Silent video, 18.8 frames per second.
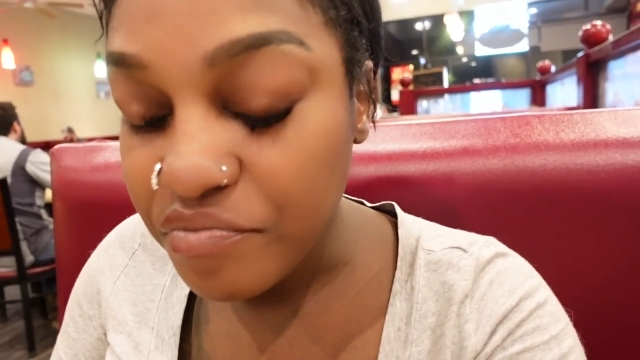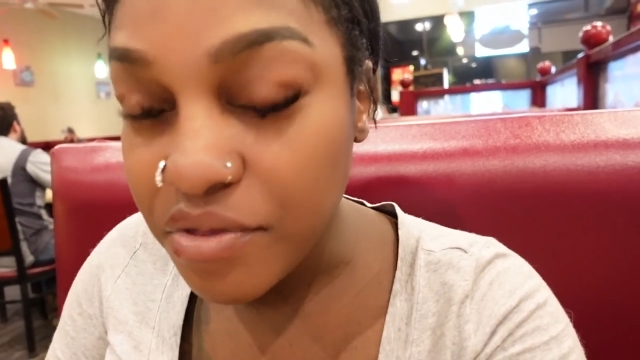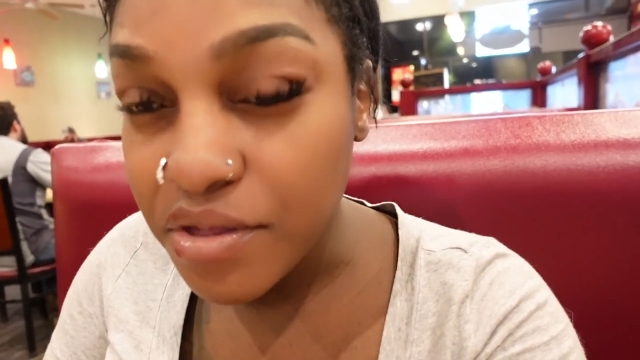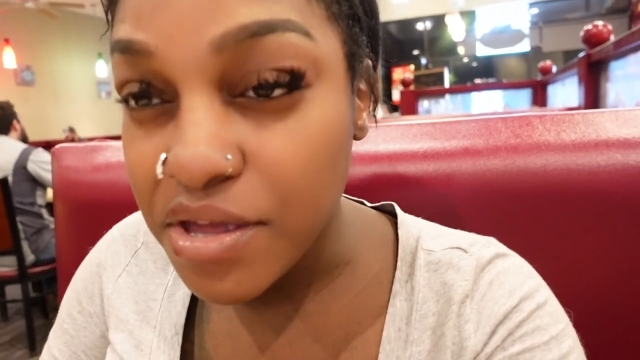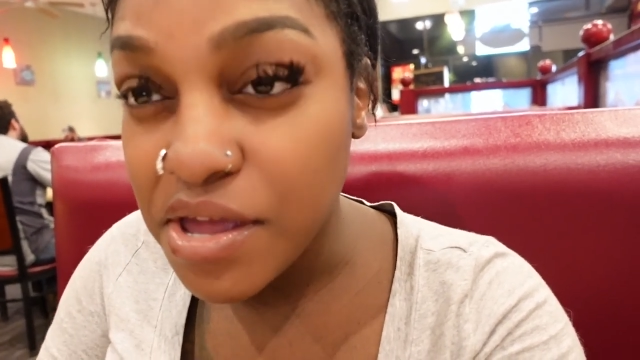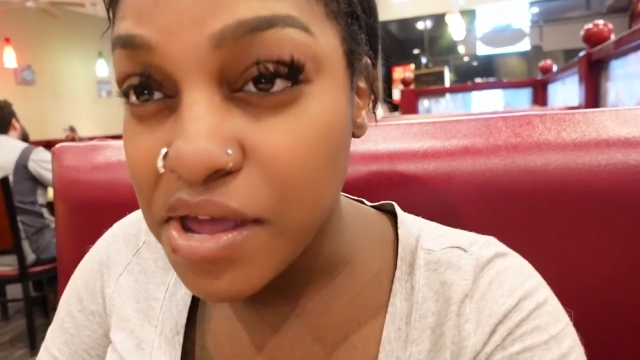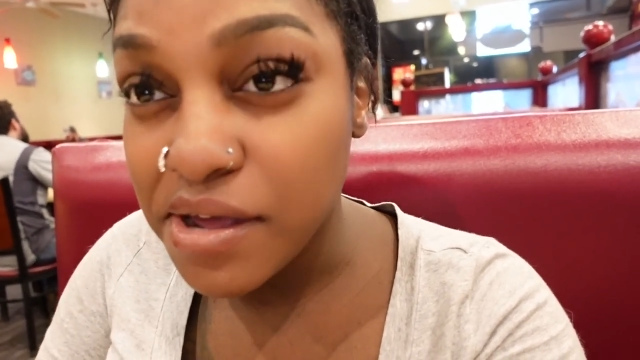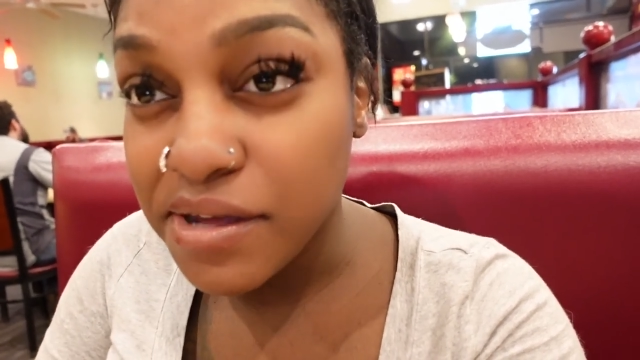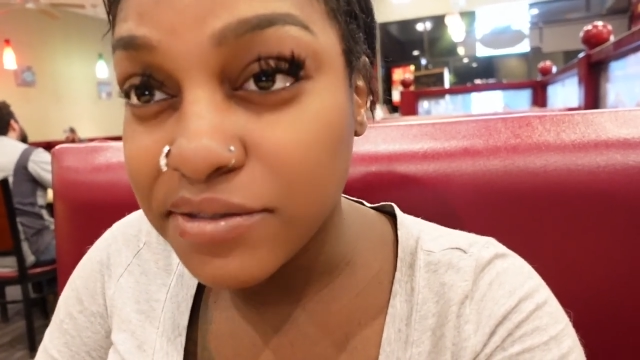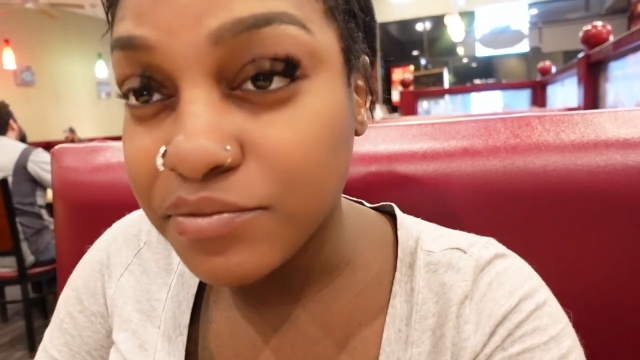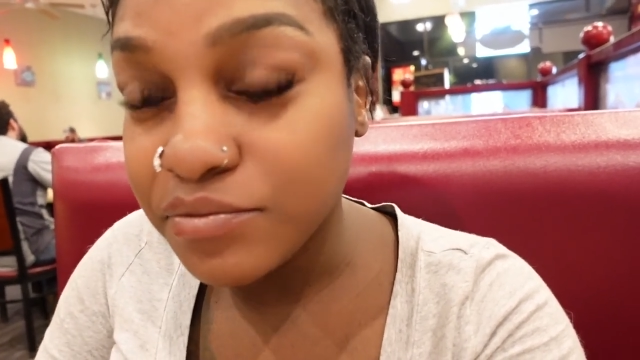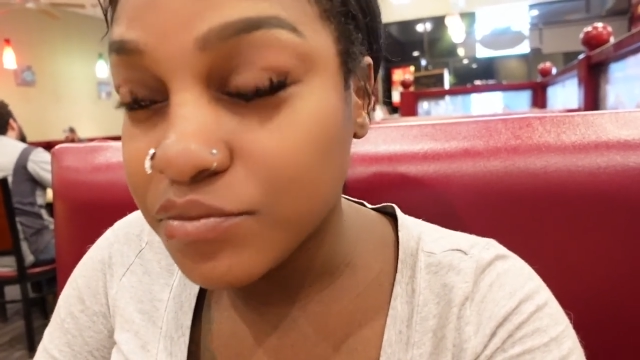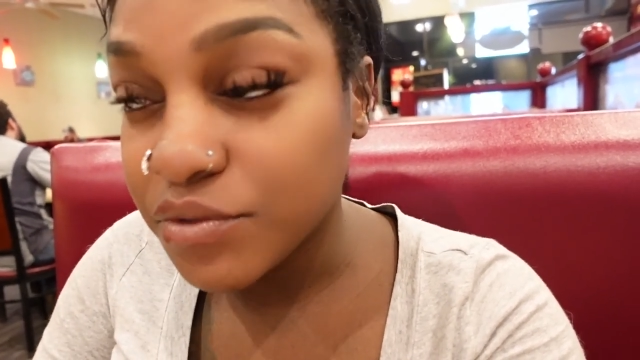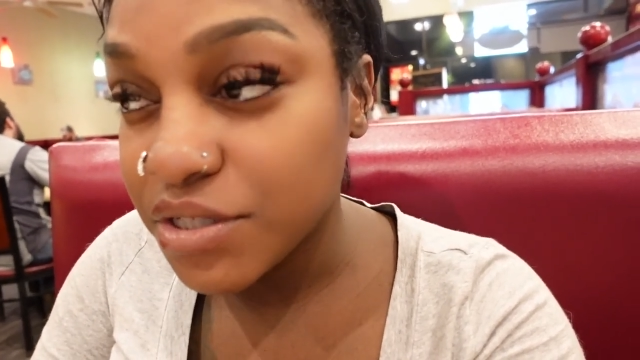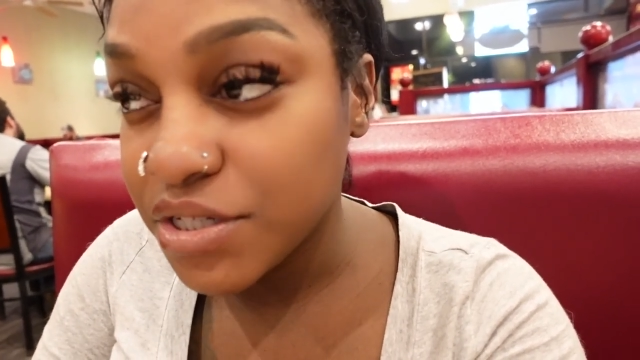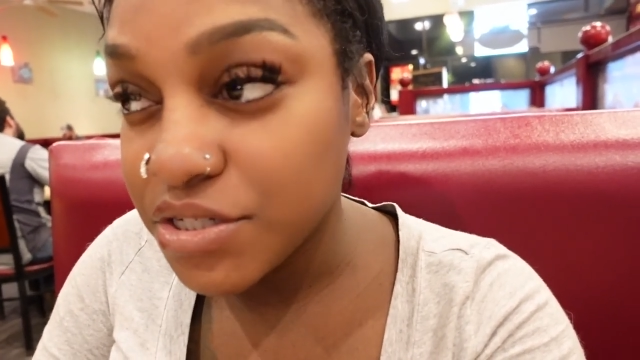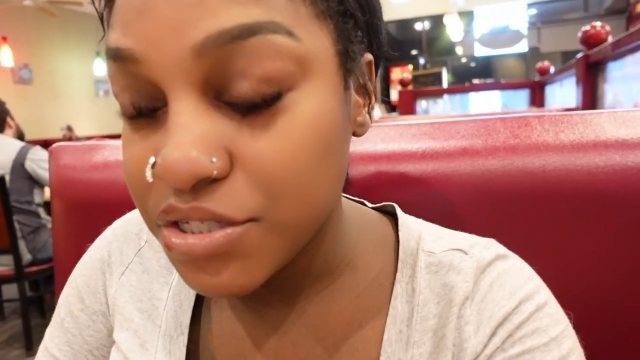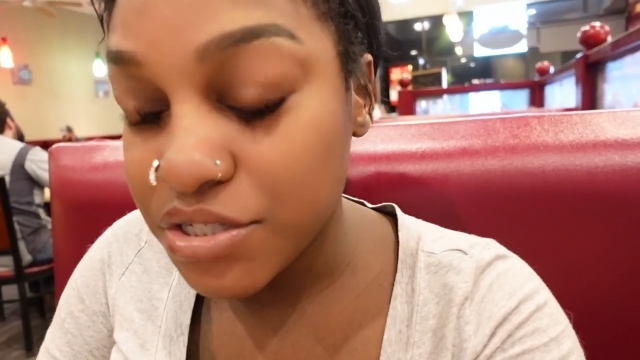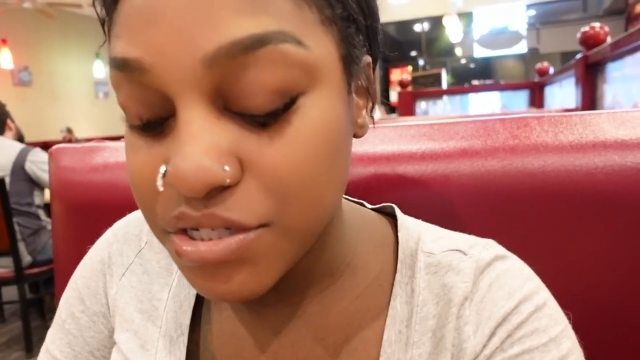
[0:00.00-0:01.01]
days. Yeah,
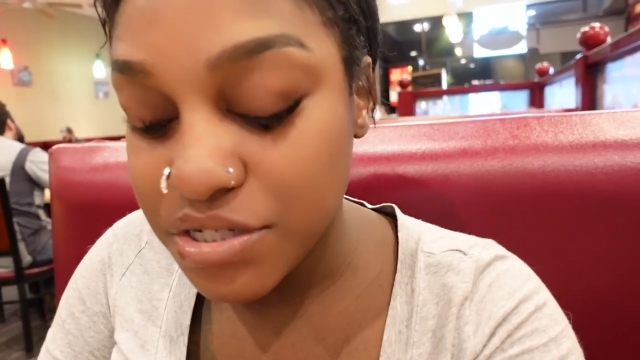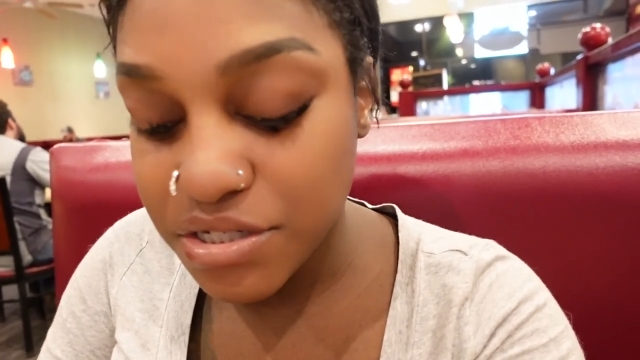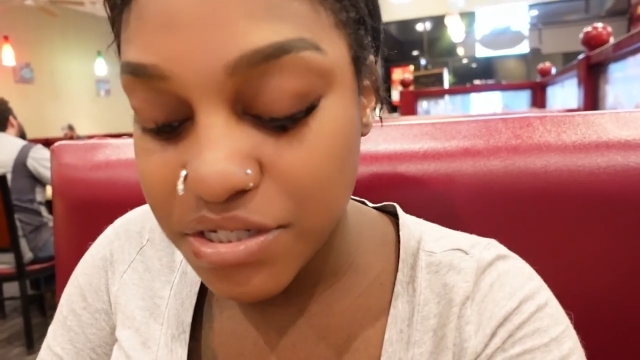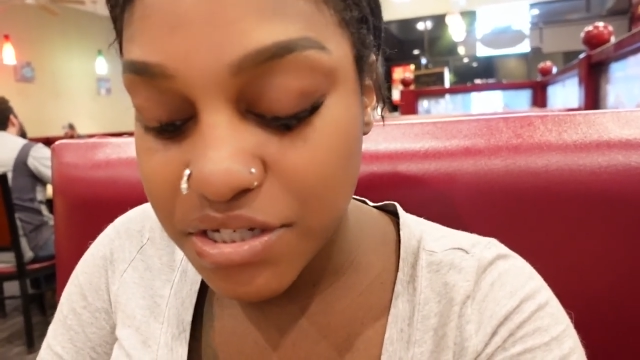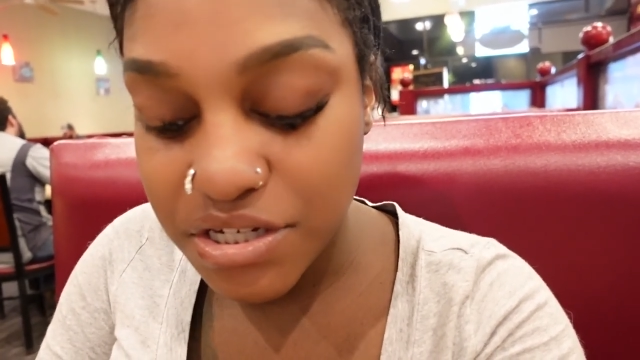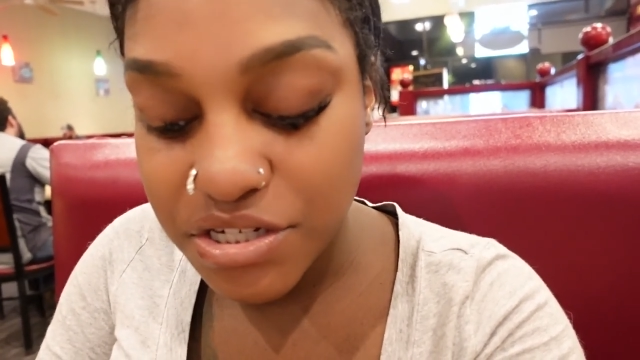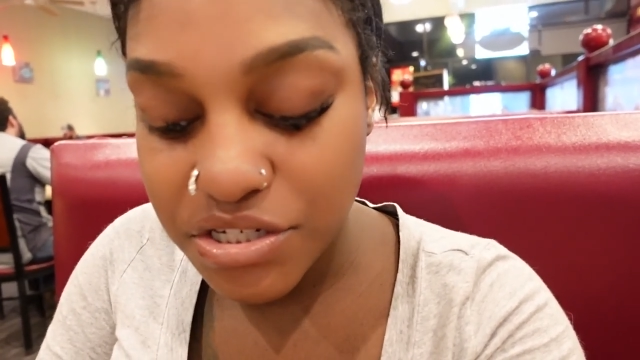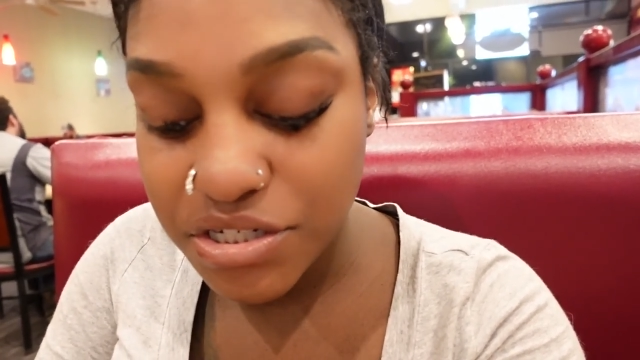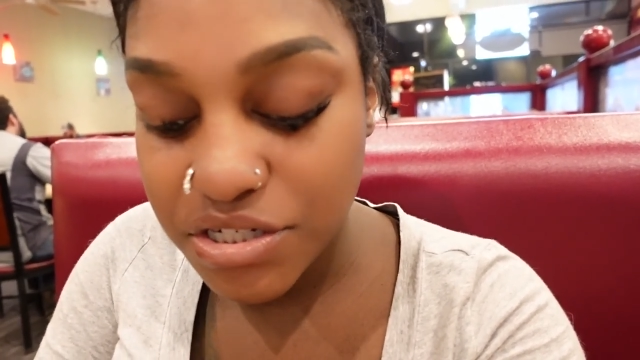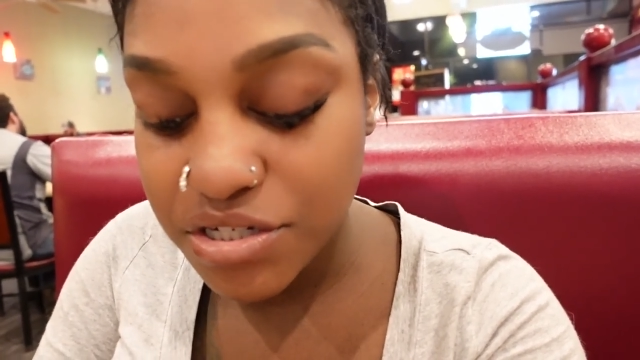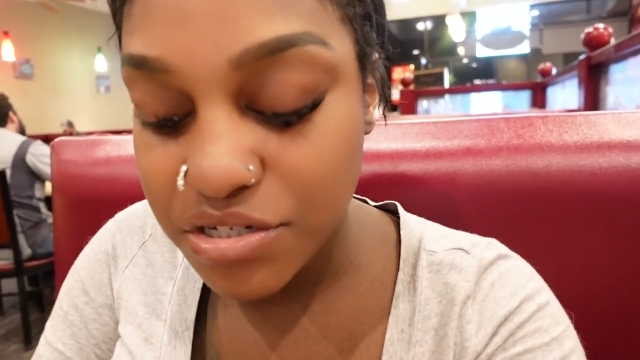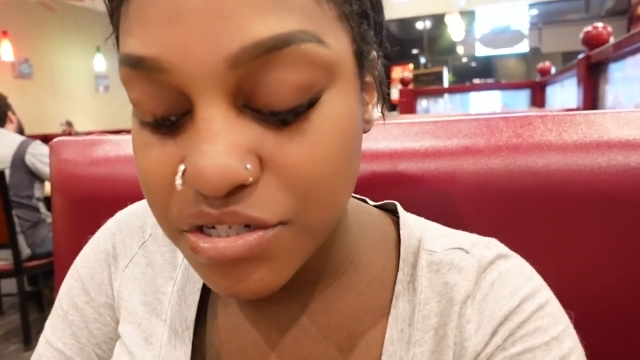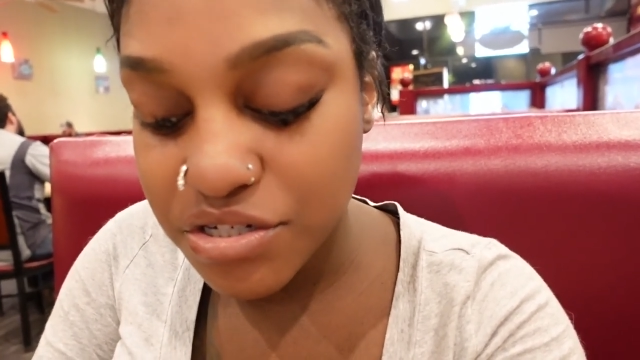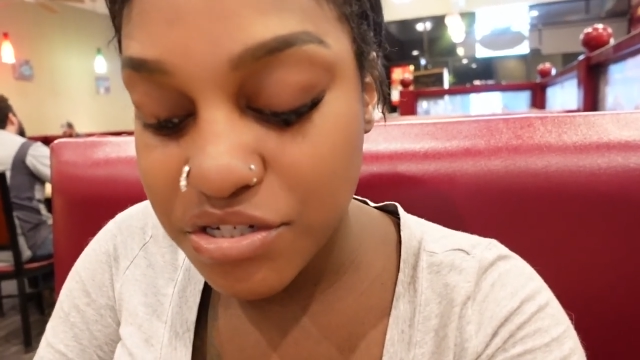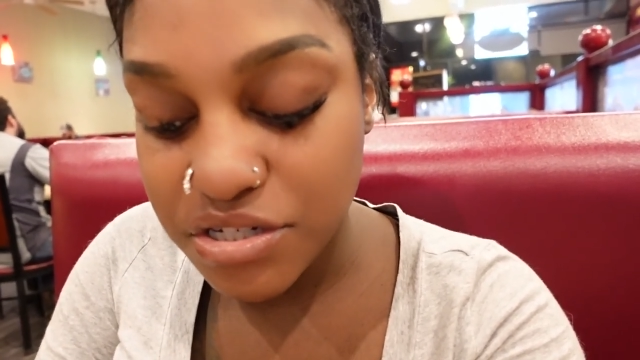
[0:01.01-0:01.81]
it's literally